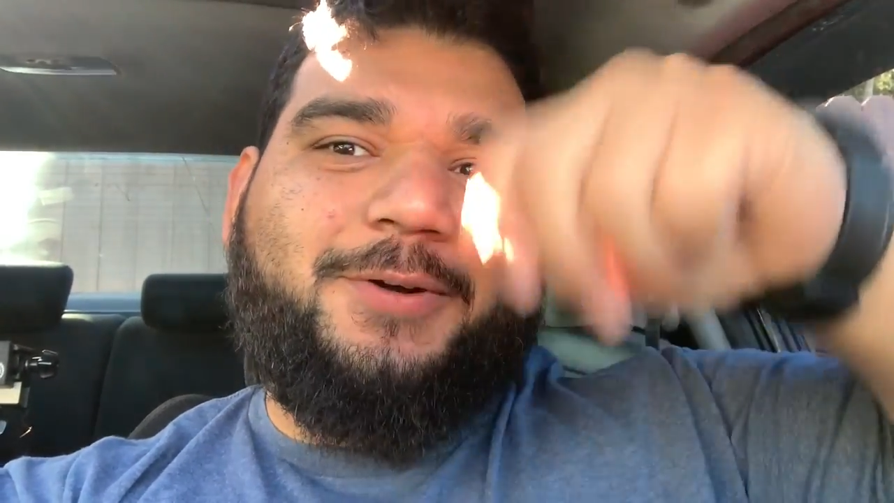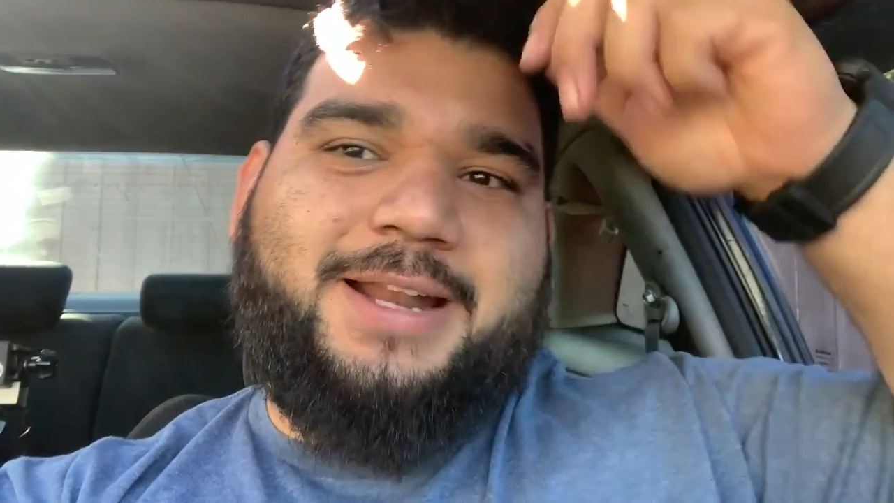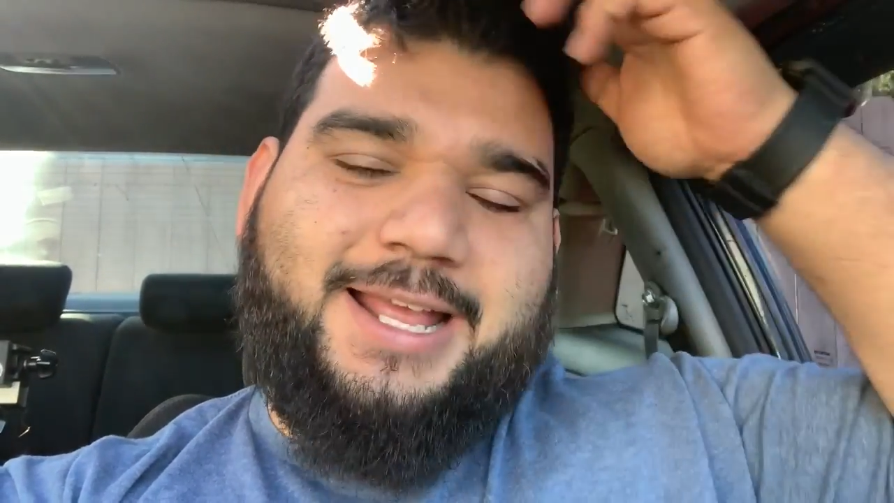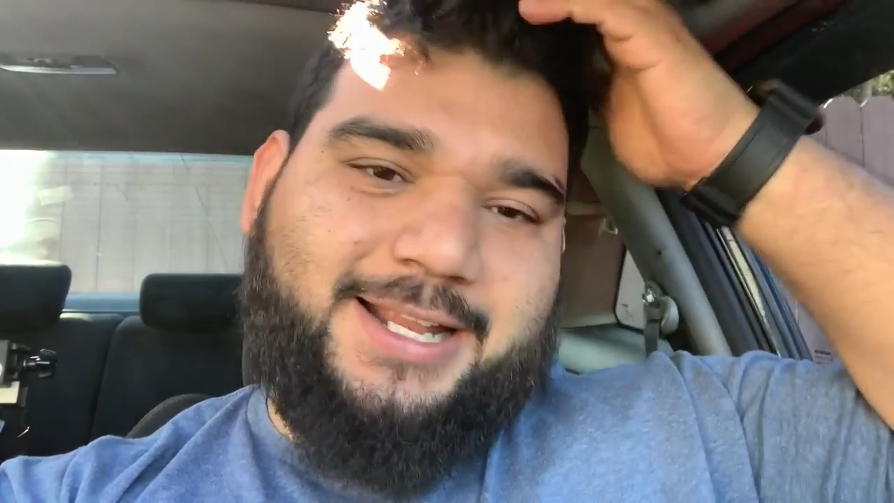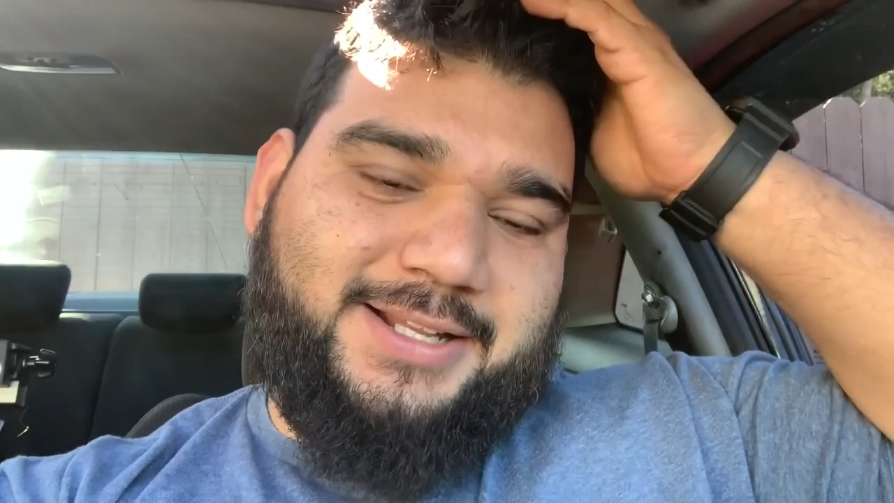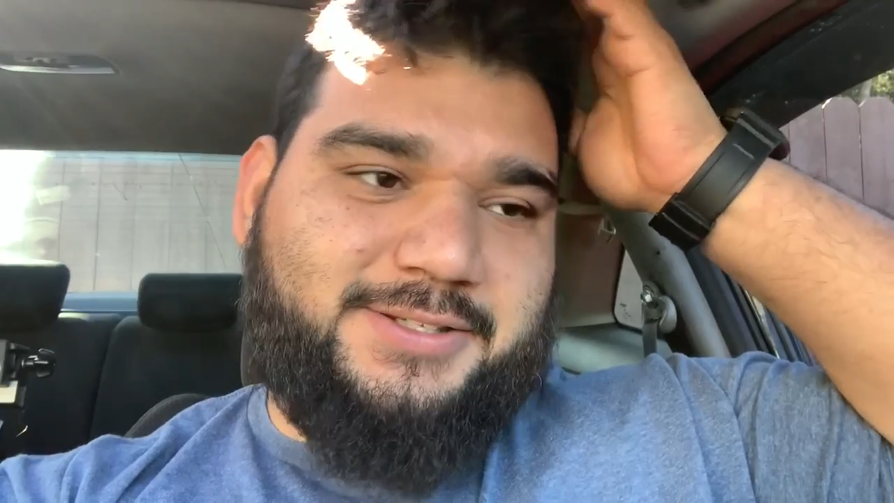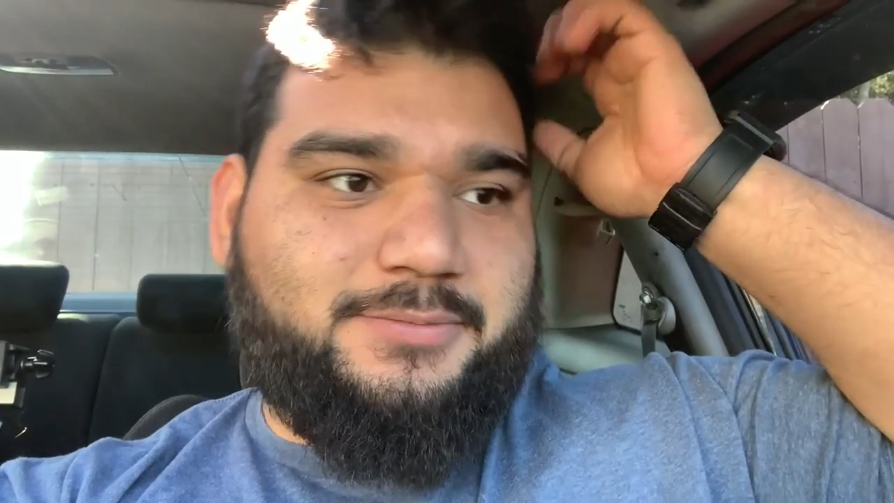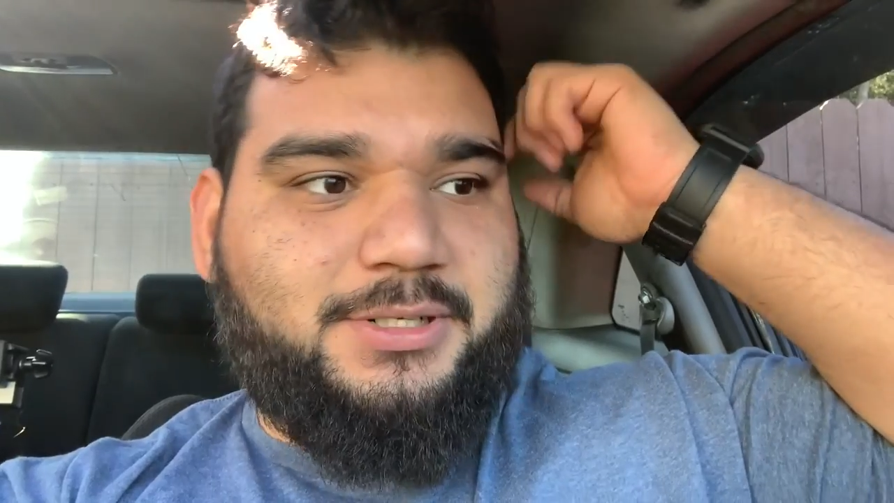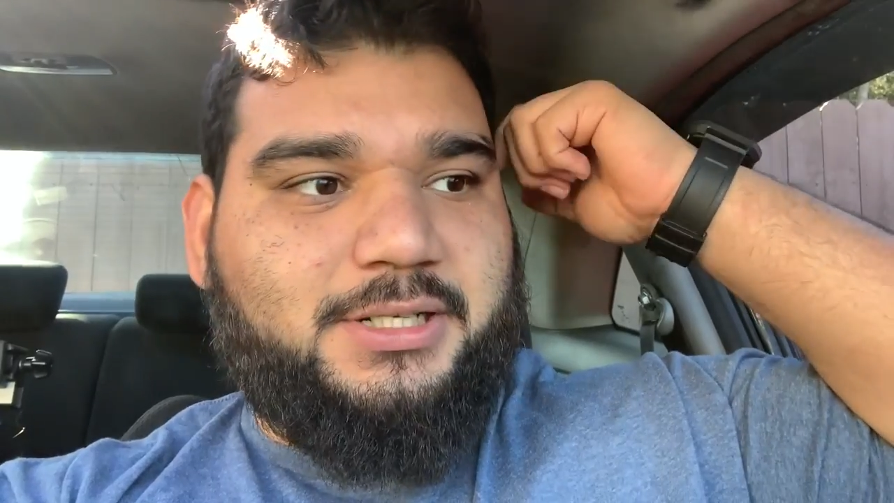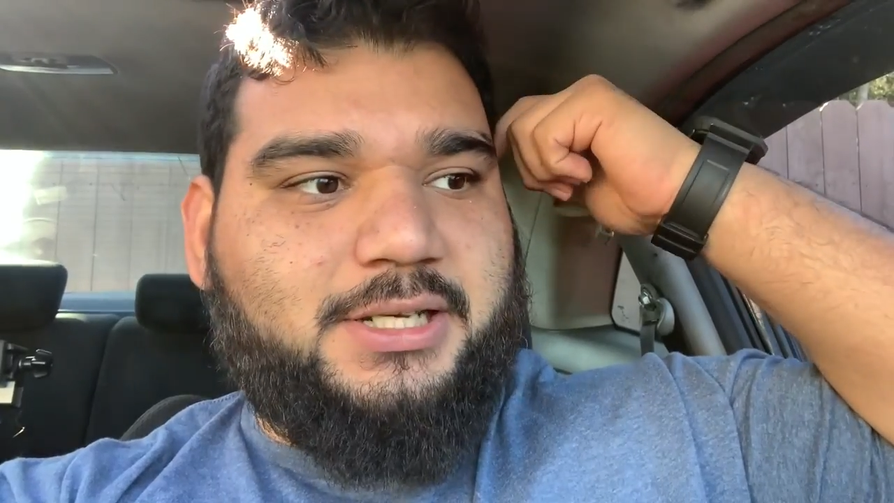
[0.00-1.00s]
when I had to get a
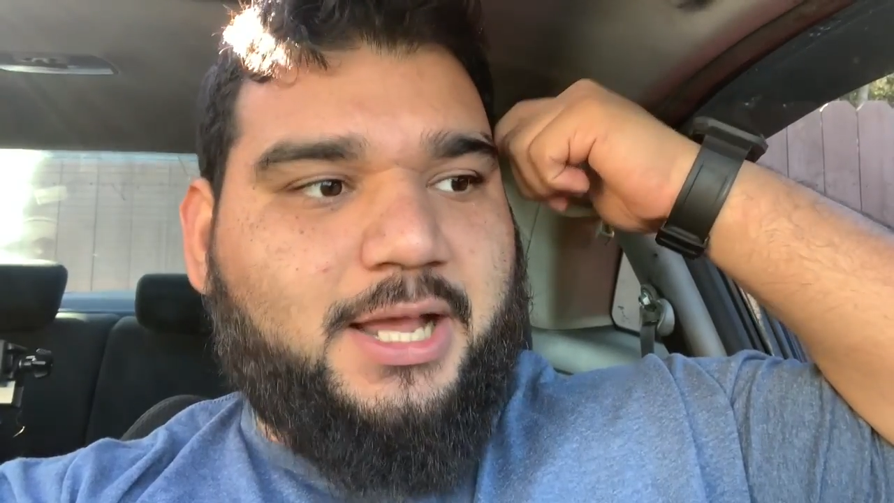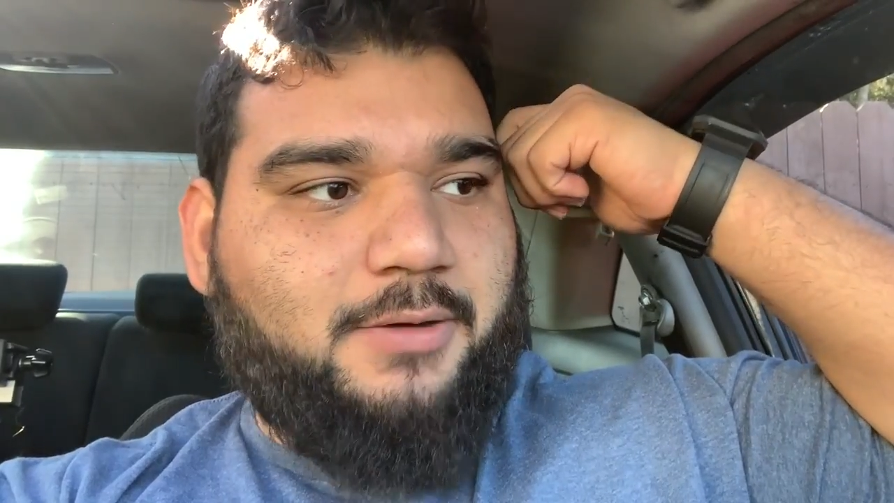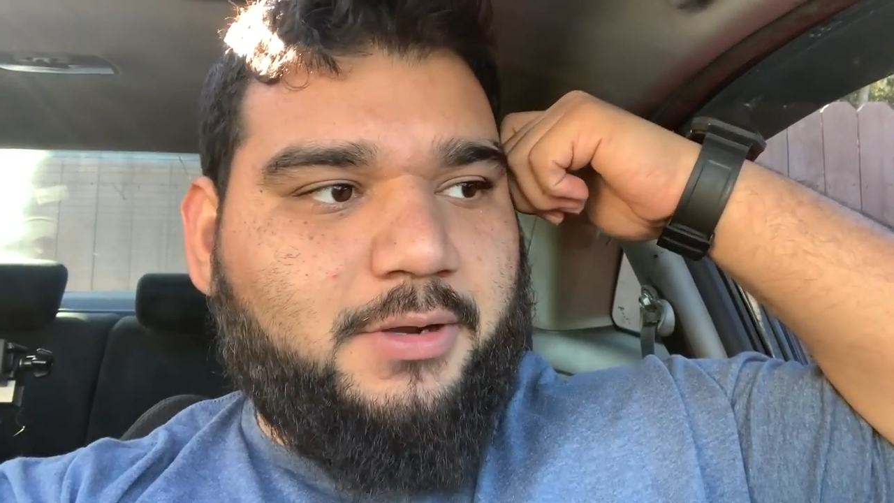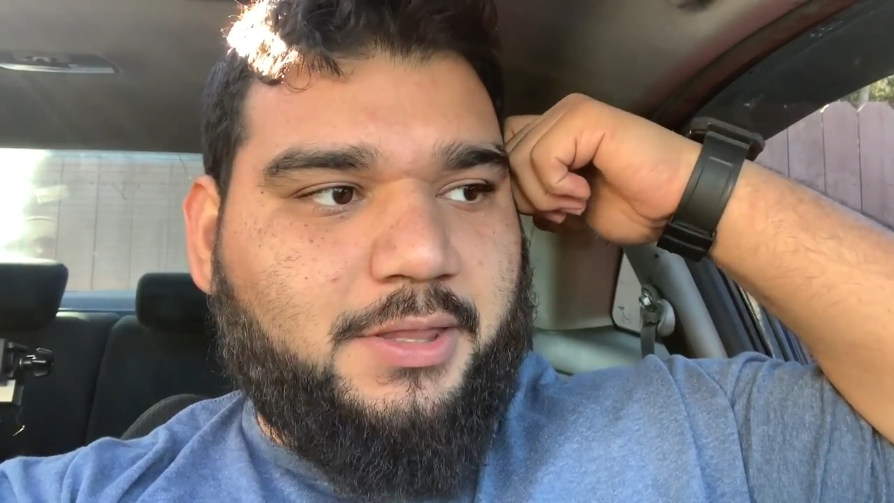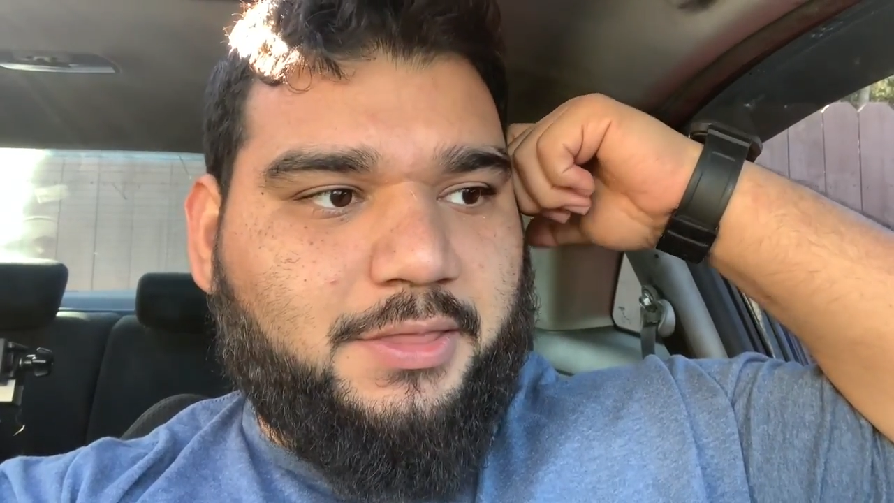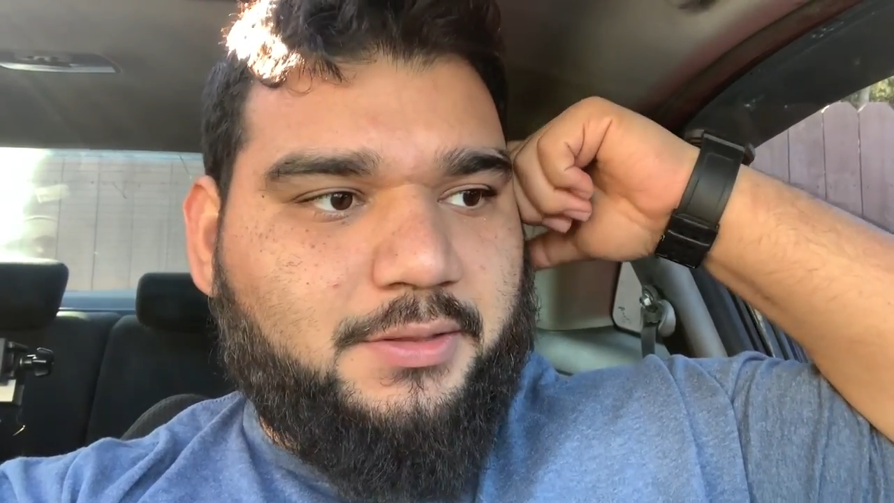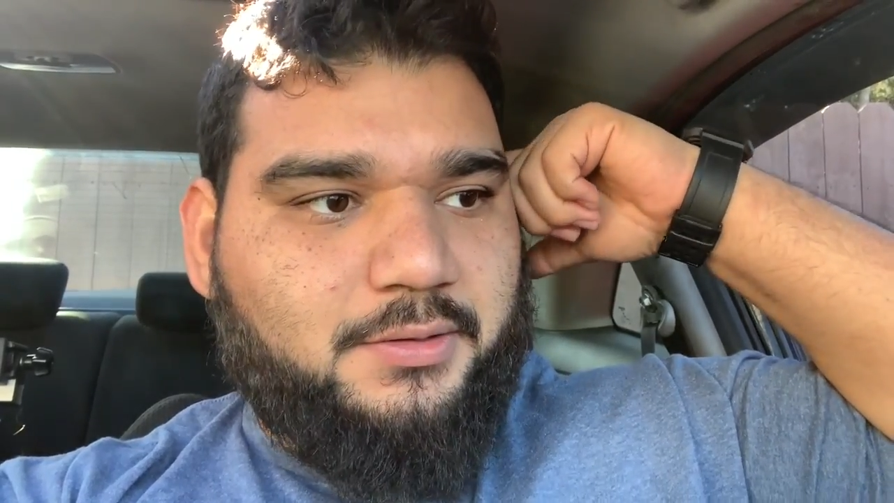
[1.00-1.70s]
tune, but not with,